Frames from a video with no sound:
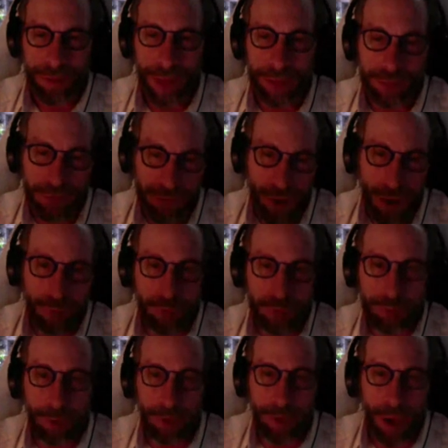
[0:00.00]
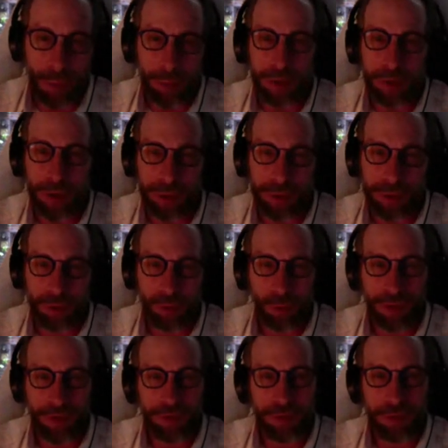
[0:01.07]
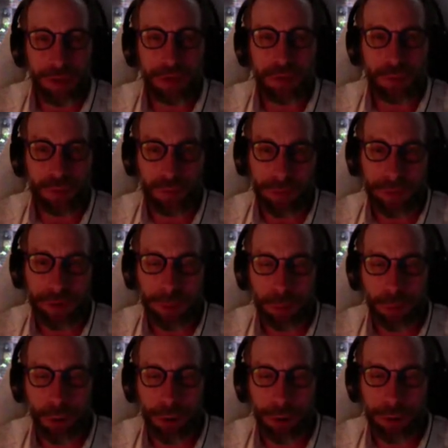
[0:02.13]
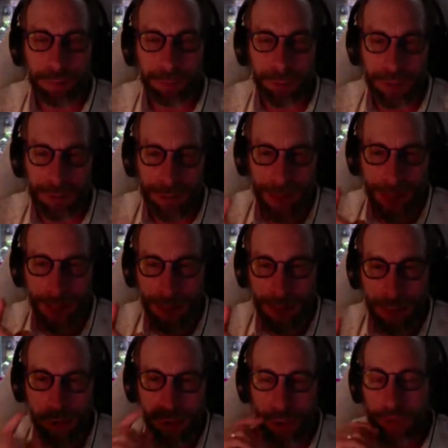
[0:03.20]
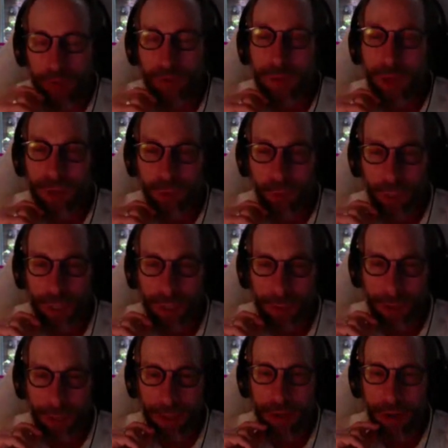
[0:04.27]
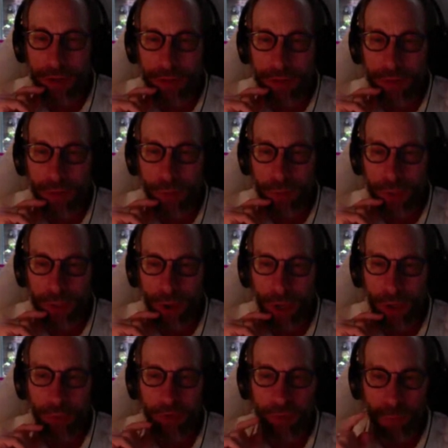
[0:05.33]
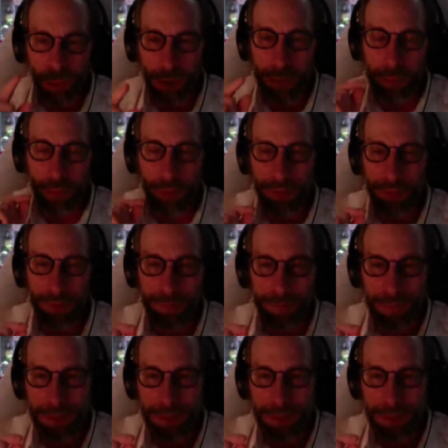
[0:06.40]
That discovery by Hubble in 1926 was very important, but the next, next one he made in 1929 was more important.